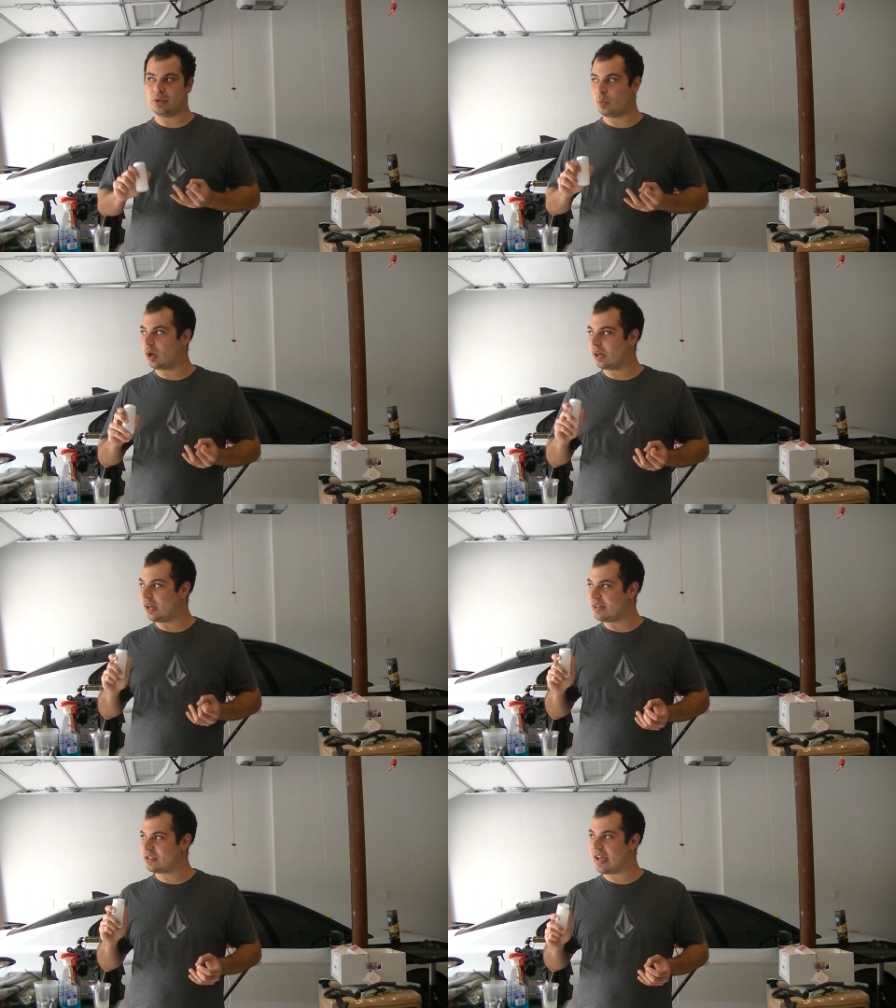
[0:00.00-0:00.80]
You want a
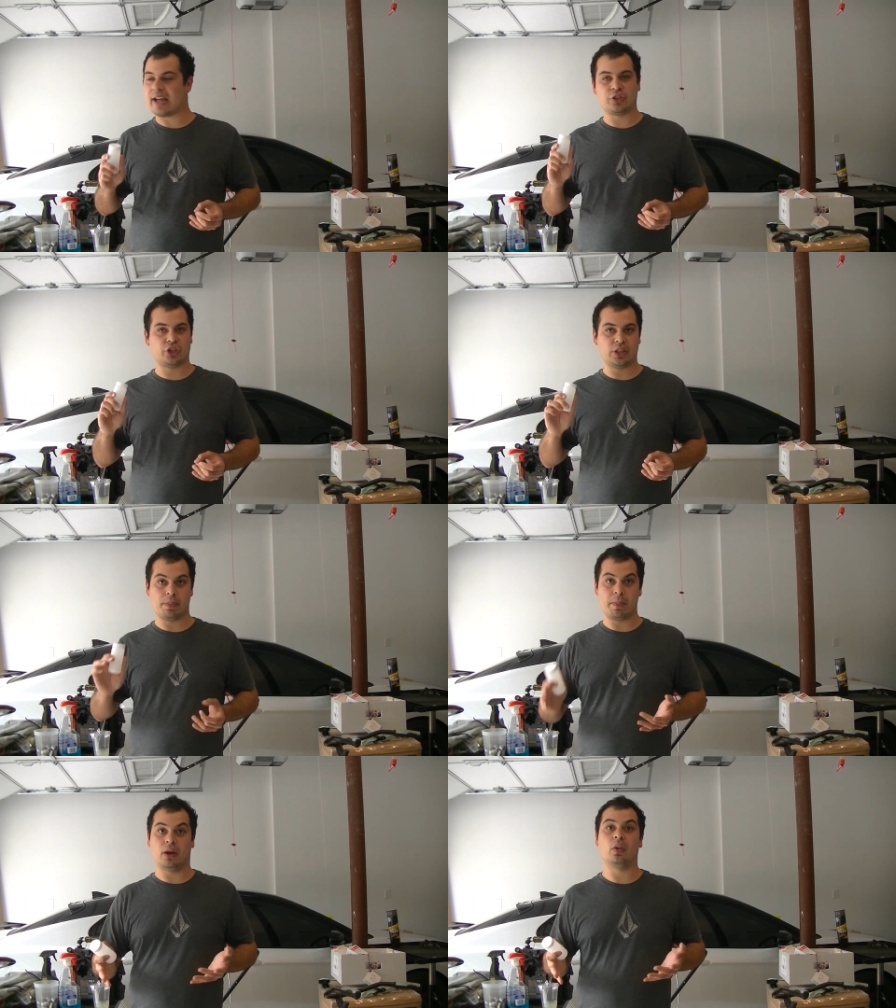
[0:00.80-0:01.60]
nice catch in the
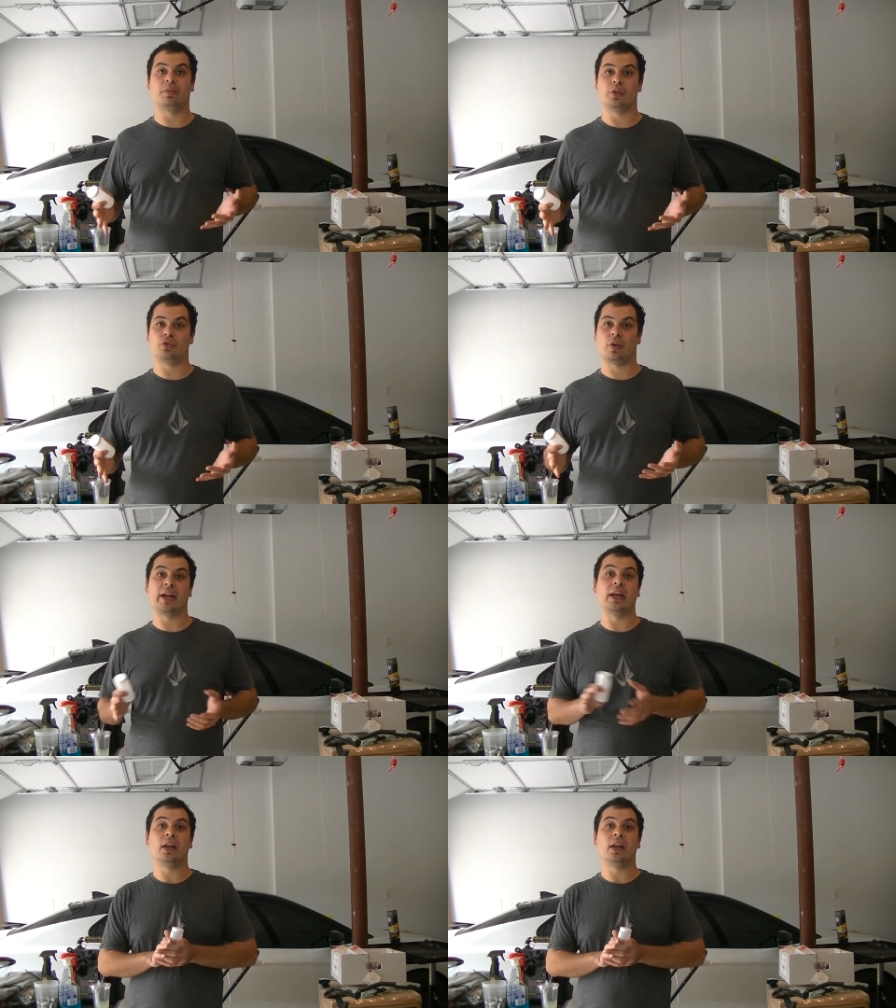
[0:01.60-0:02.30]
middle of the drain.